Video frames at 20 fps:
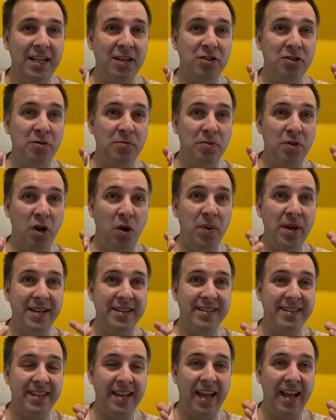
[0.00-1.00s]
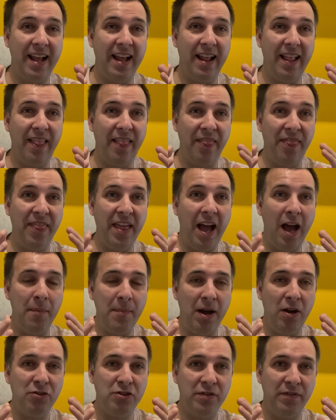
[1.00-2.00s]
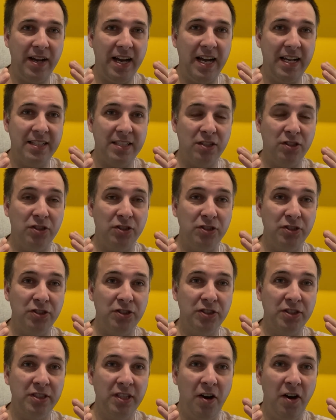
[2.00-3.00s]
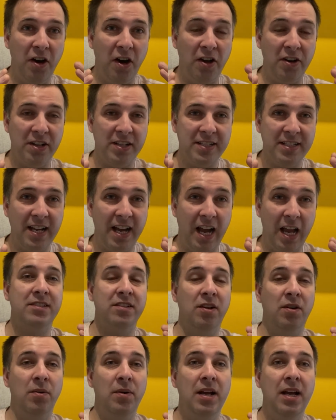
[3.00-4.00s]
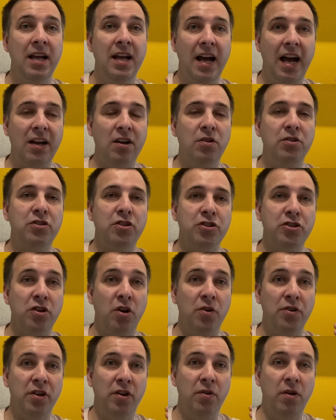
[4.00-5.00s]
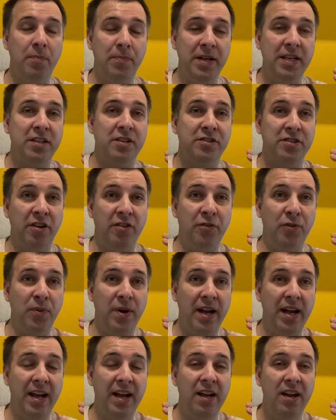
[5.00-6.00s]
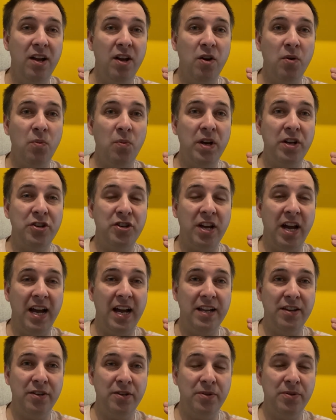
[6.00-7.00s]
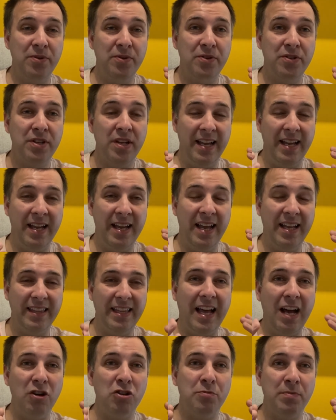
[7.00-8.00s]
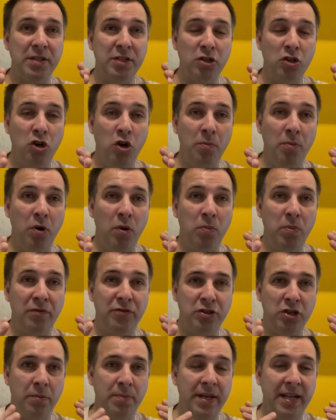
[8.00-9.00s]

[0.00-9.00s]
some going to get that amount of articles on a site, though I'm going to show you a piece of software which I use. It allows me to come up with topic